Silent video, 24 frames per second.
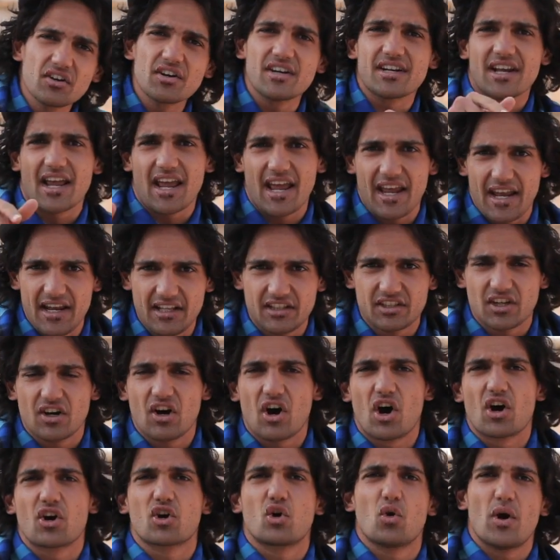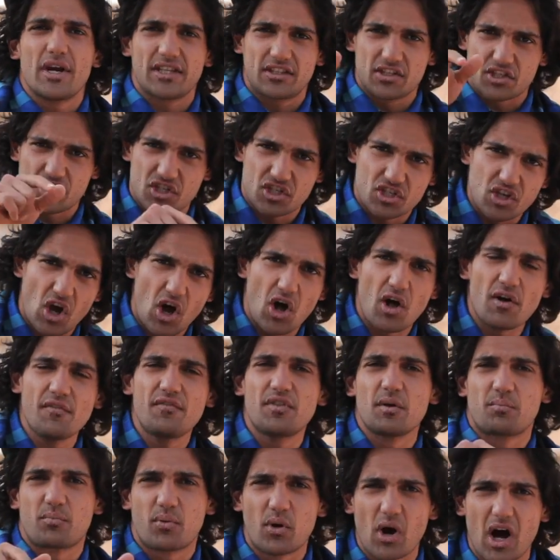and hate are going to
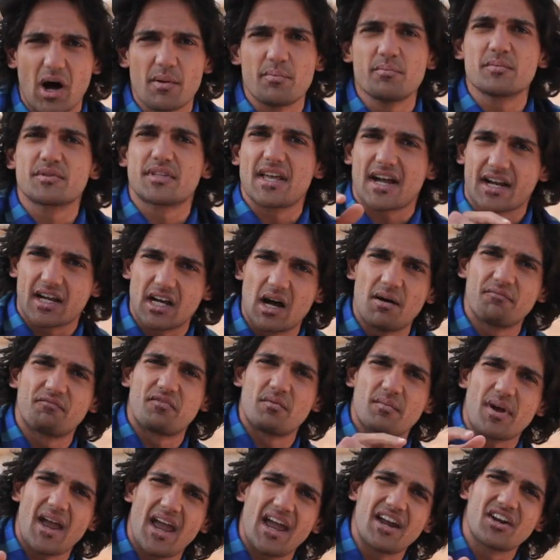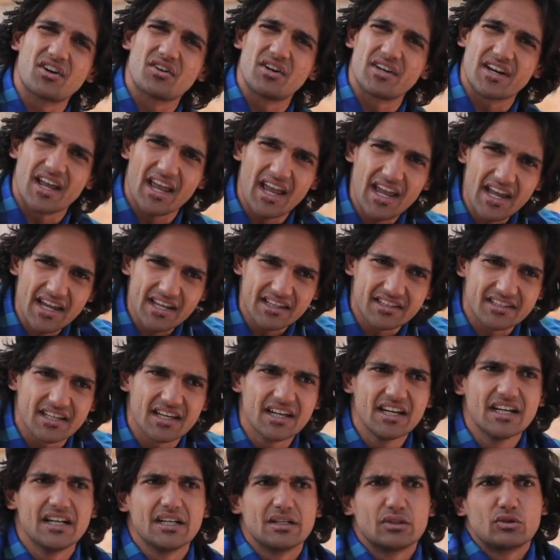solve the problems that come from anger and hate,
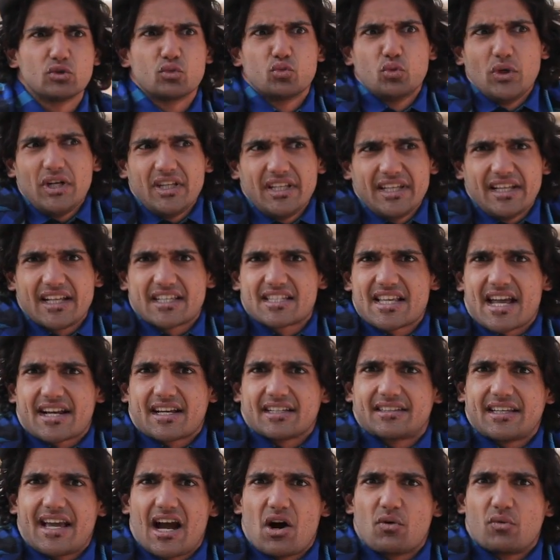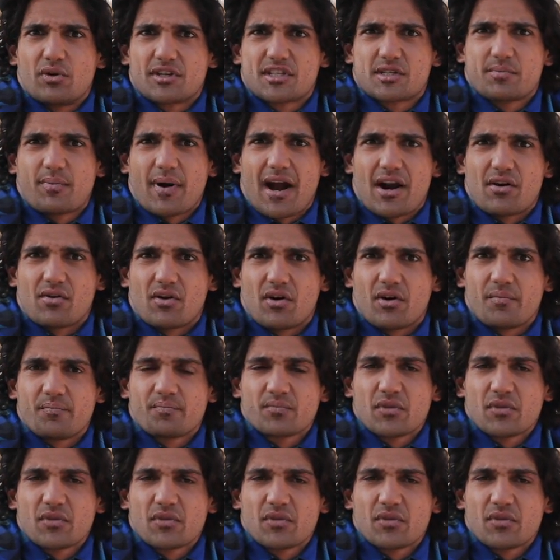really it's like a downward spiral.